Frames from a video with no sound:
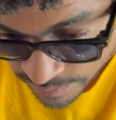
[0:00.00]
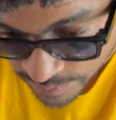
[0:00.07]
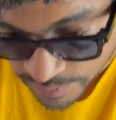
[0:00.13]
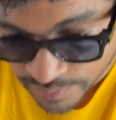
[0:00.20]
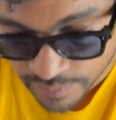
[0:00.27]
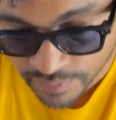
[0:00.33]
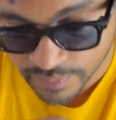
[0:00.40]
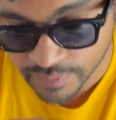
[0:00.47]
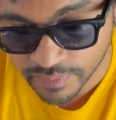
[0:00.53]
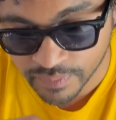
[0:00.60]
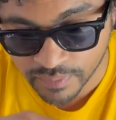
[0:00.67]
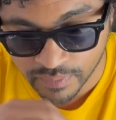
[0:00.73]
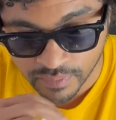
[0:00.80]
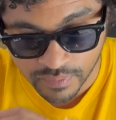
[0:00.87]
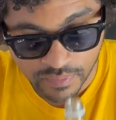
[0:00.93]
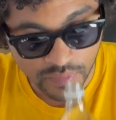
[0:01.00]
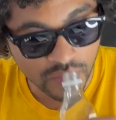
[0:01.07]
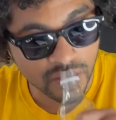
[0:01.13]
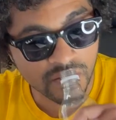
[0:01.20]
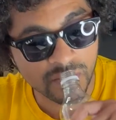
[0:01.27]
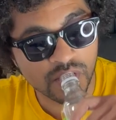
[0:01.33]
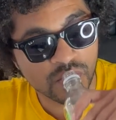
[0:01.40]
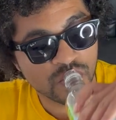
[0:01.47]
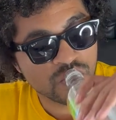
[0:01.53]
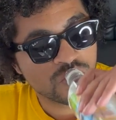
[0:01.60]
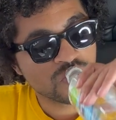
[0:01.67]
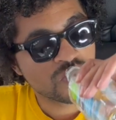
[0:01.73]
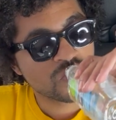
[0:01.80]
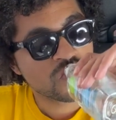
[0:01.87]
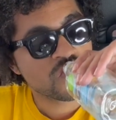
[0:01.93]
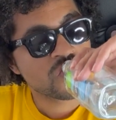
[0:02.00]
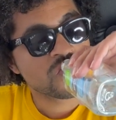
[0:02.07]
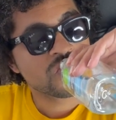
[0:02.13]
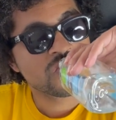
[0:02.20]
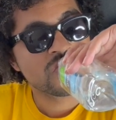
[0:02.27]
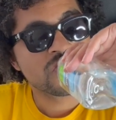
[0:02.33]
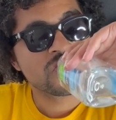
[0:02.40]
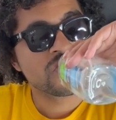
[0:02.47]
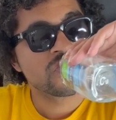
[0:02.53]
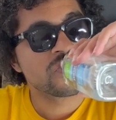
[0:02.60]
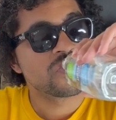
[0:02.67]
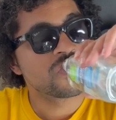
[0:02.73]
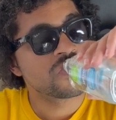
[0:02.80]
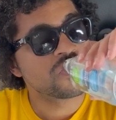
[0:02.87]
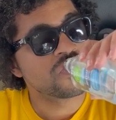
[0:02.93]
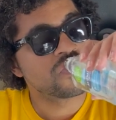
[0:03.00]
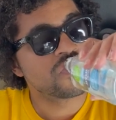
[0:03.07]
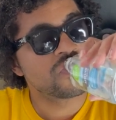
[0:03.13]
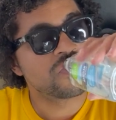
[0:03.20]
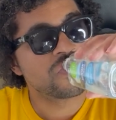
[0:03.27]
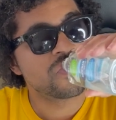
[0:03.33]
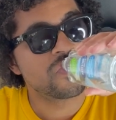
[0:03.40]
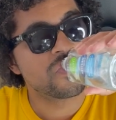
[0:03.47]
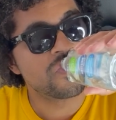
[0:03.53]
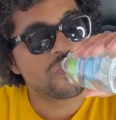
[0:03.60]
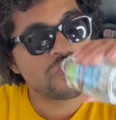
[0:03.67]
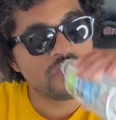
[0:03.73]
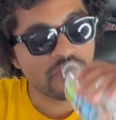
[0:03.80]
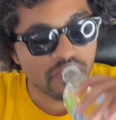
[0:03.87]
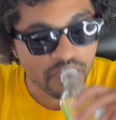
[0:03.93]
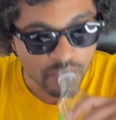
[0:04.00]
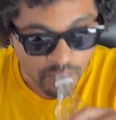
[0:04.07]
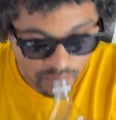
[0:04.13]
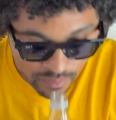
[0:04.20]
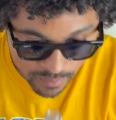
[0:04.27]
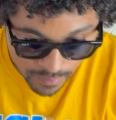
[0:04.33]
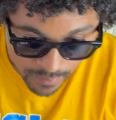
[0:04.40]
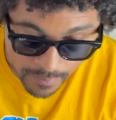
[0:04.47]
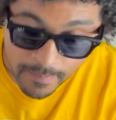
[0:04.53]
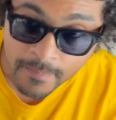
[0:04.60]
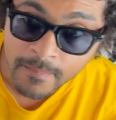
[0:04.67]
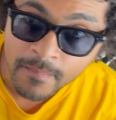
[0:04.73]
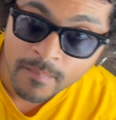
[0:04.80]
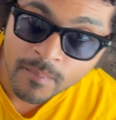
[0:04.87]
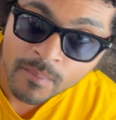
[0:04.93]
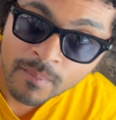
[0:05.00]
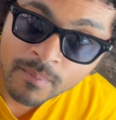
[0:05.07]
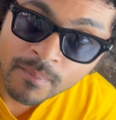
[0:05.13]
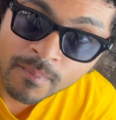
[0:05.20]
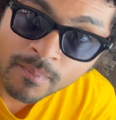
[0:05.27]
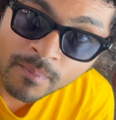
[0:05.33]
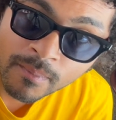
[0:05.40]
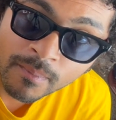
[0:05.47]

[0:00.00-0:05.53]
have a set of co-presenters. Um, so, Mara and Kiara.